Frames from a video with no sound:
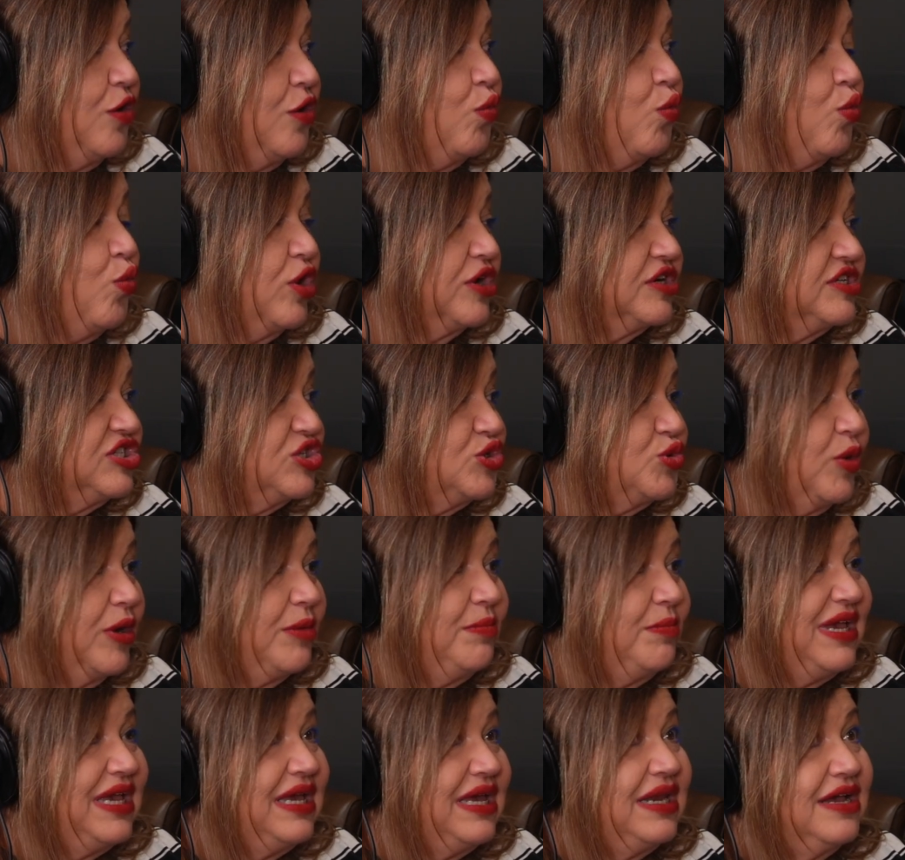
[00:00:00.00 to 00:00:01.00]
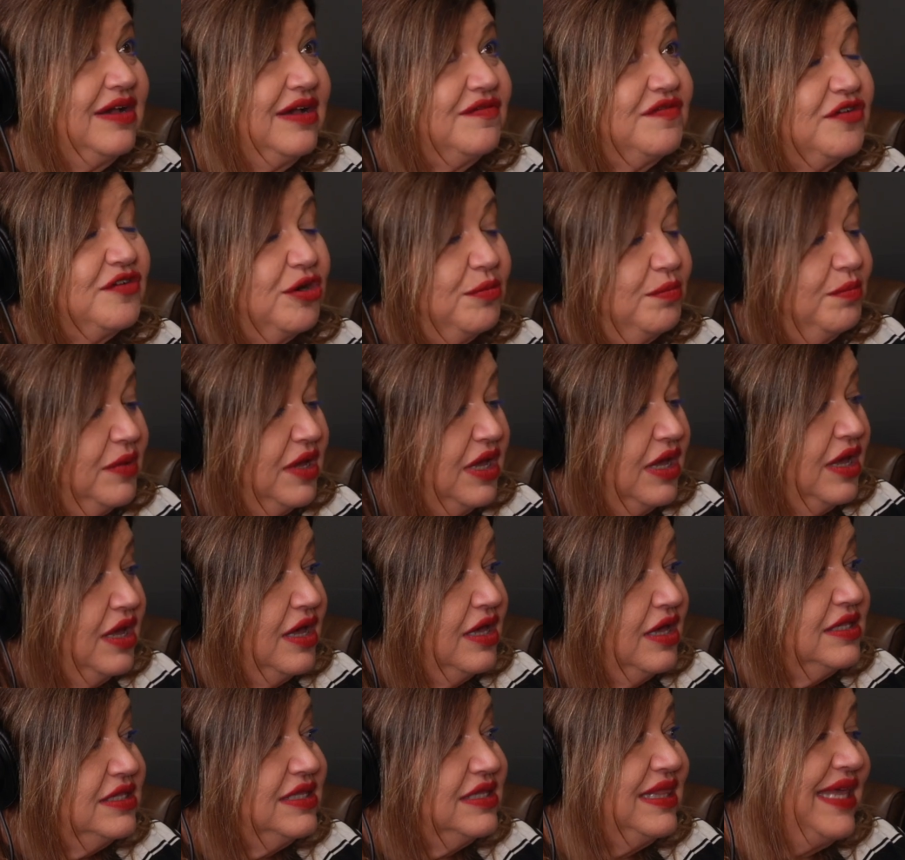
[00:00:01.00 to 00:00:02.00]
we're swimming in it. From
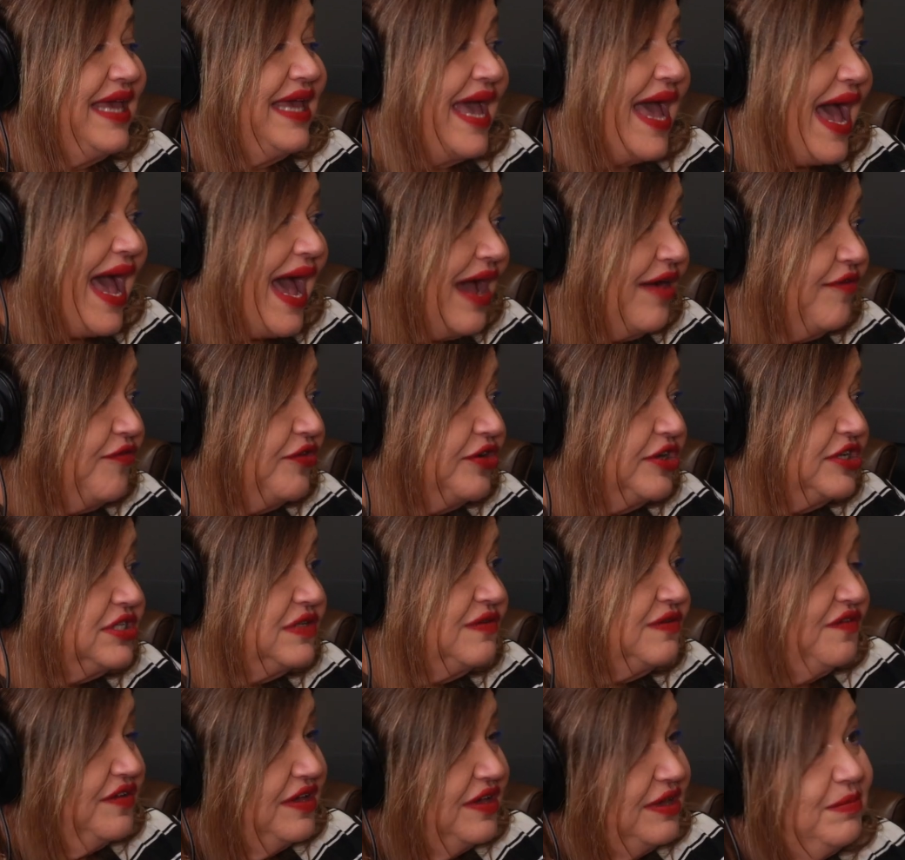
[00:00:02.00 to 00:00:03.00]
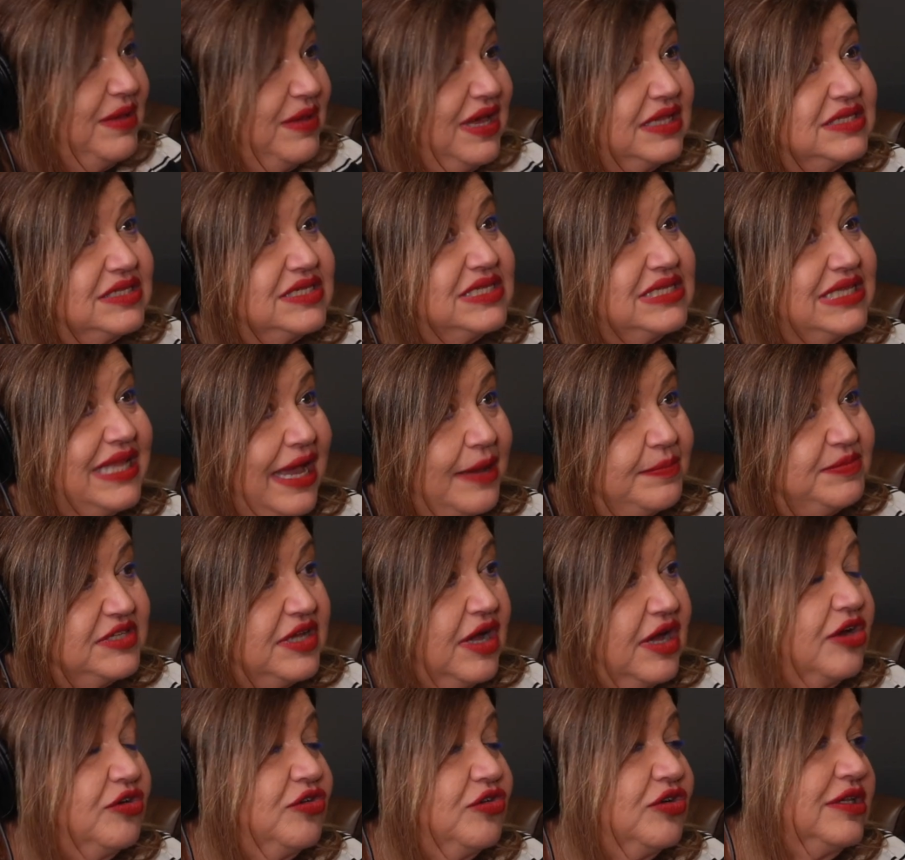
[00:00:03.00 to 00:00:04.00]
the average female slaps
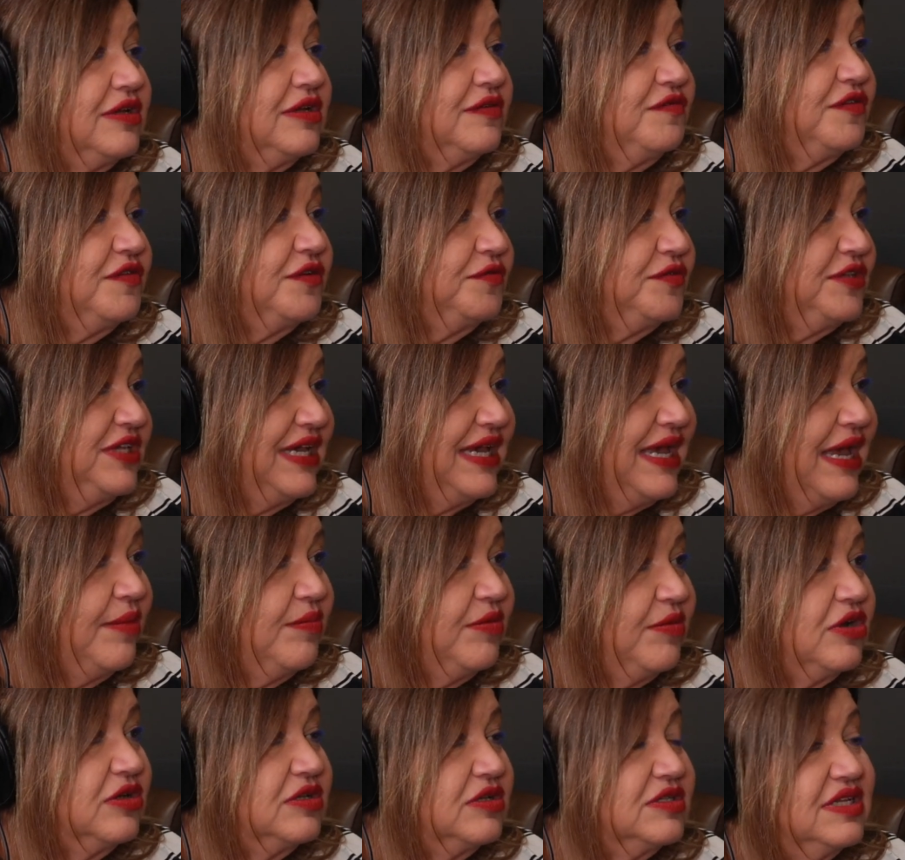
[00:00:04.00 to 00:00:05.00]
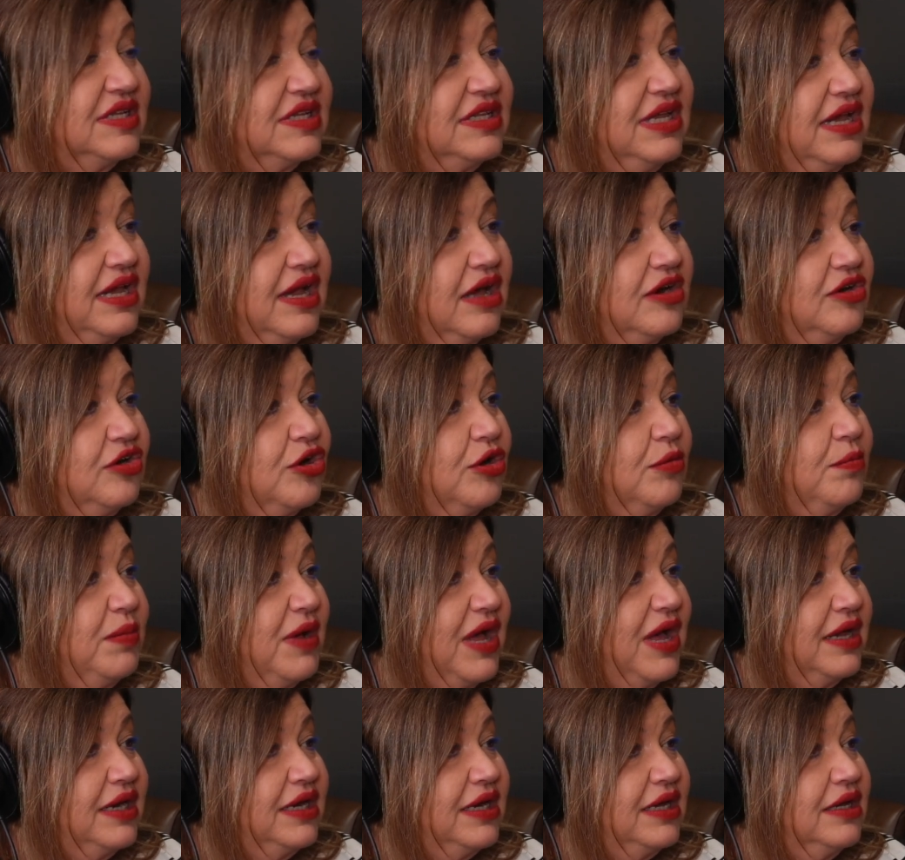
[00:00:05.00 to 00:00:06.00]
150 chemicals a day on her
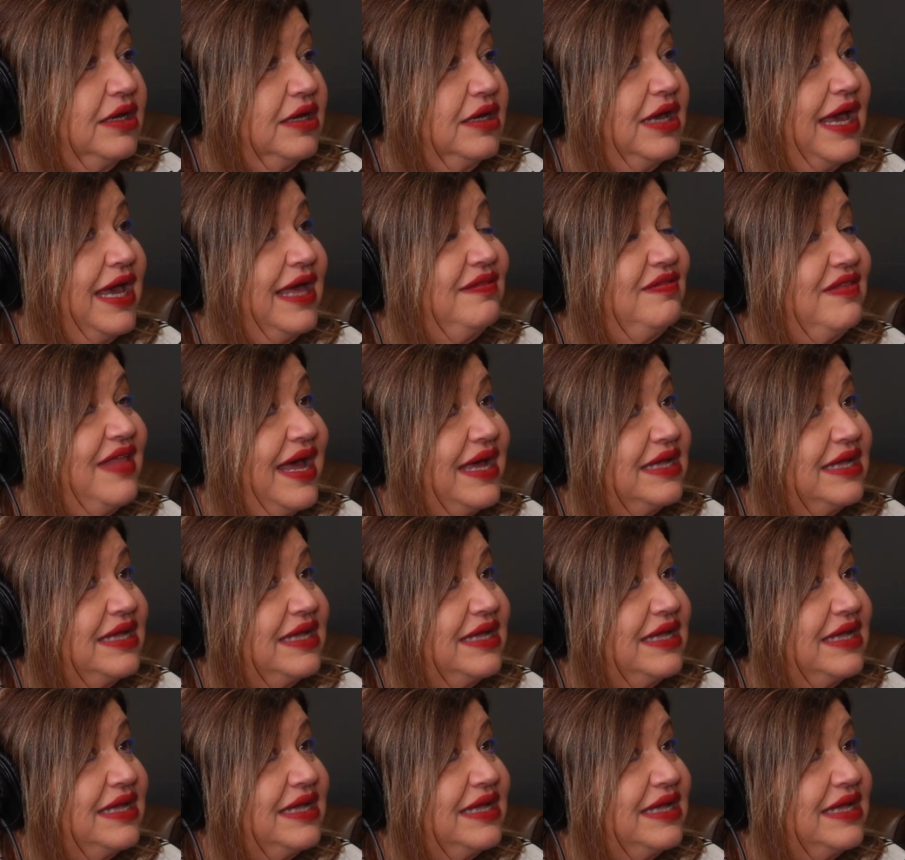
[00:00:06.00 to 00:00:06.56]
body. And